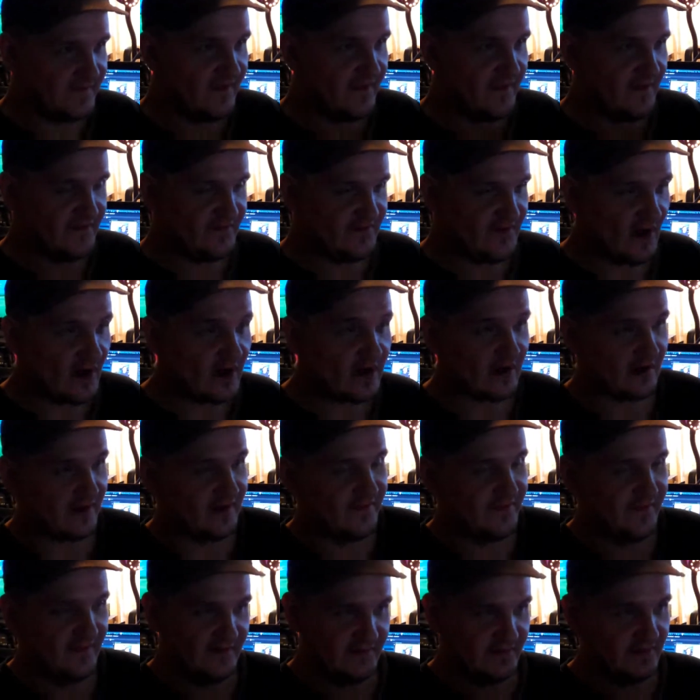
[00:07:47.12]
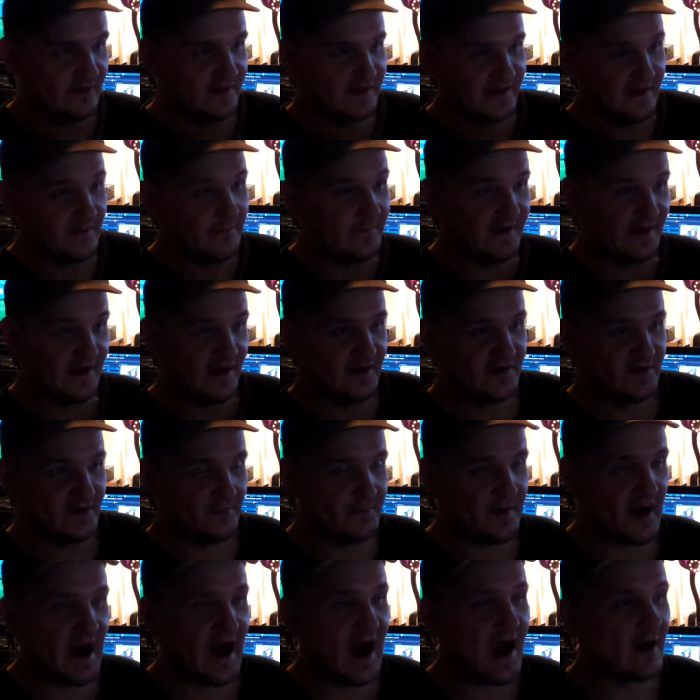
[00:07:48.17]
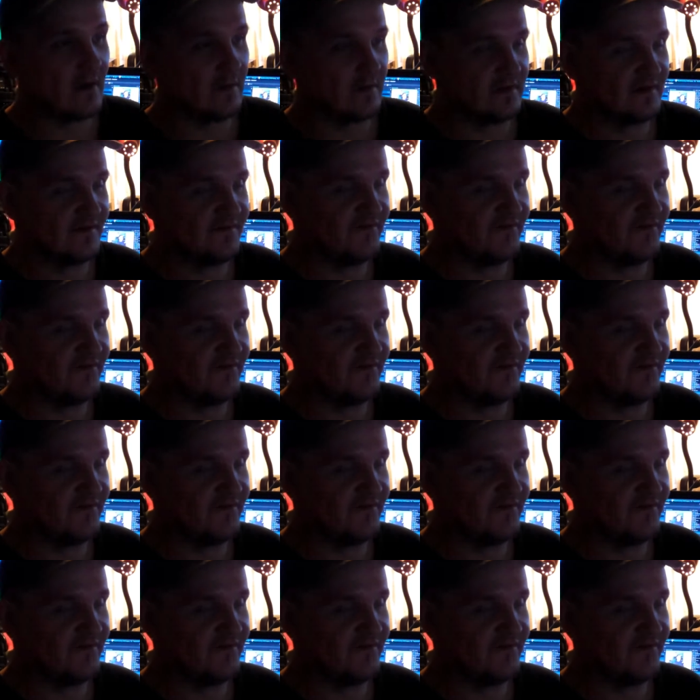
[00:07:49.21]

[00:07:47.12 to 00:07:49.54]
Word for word: to the dark, then you're giving it your power.